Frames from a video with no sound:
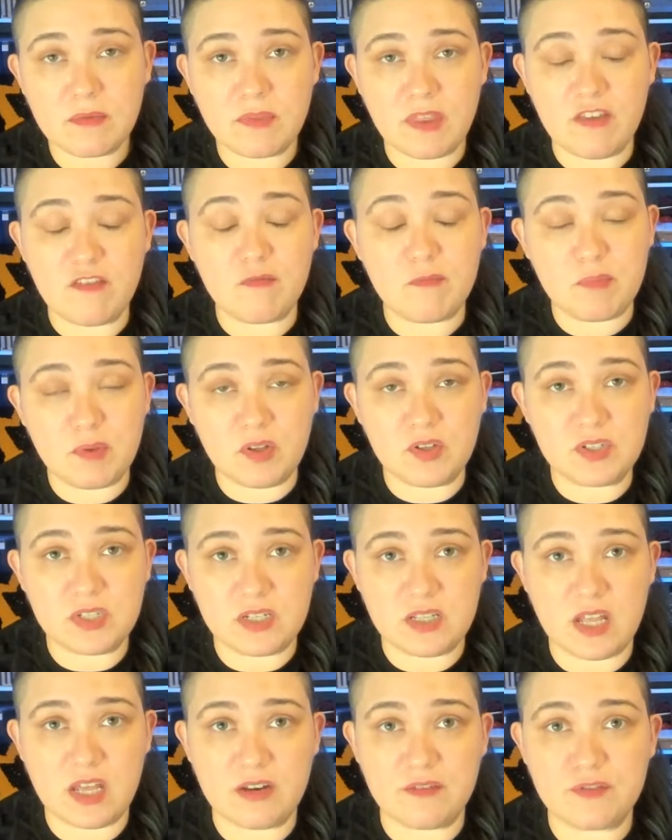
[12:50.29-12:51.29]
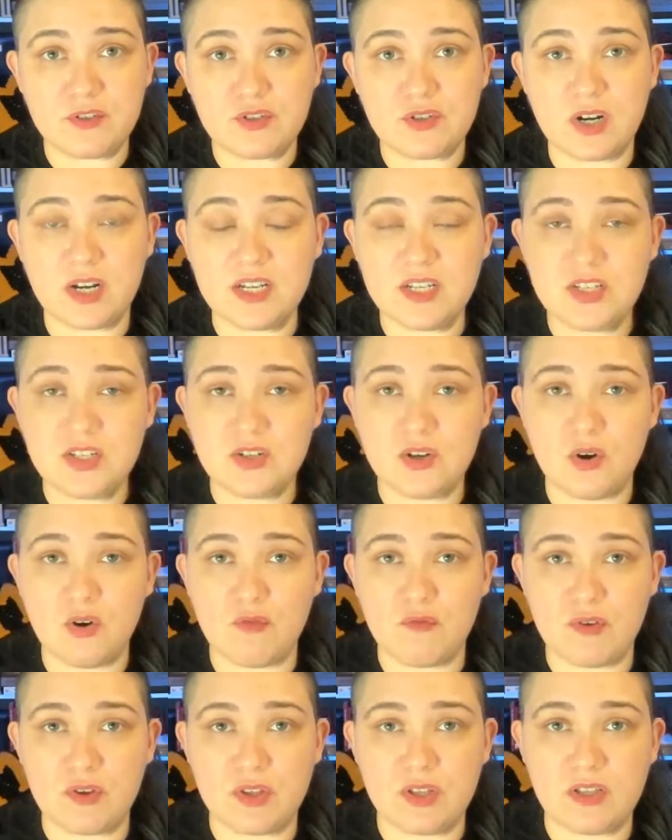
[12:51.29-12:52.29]
They've built a lot of trust
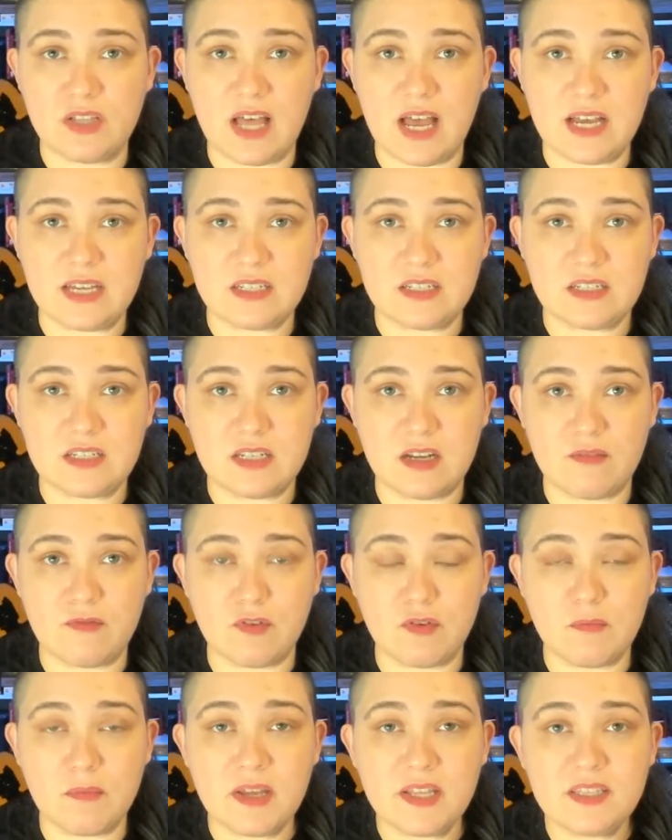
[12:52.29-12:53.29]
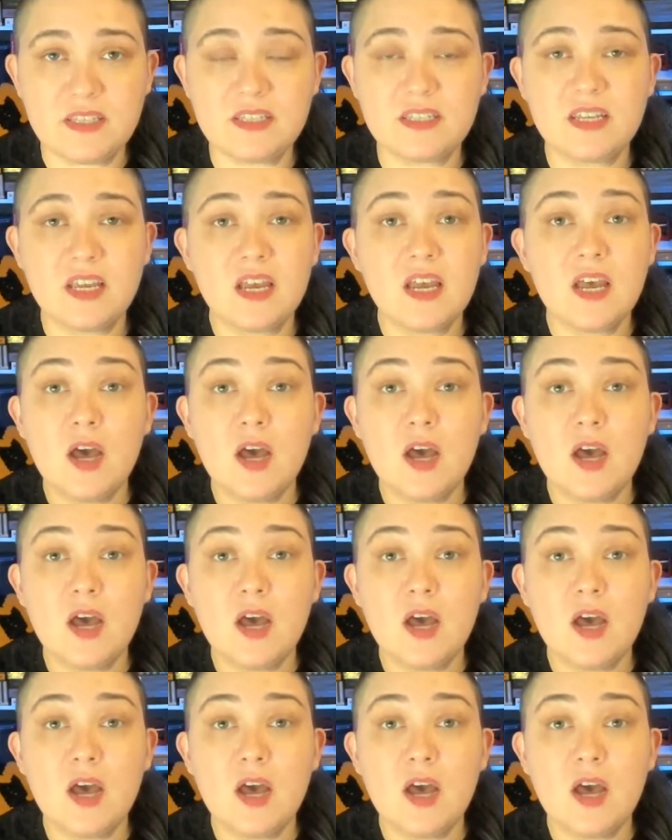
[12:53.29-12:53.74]
over the last several months,